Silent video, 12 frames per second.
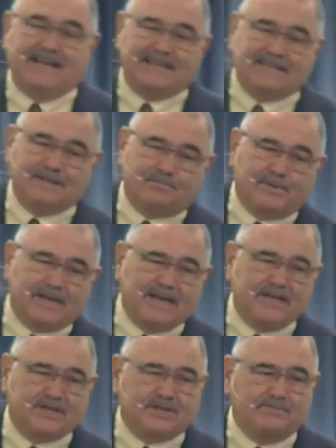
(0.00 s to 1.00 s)
That's
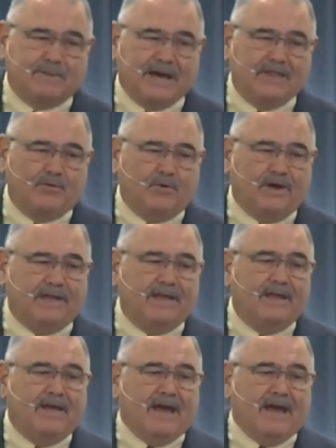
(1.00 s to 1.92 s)
implication, by the way.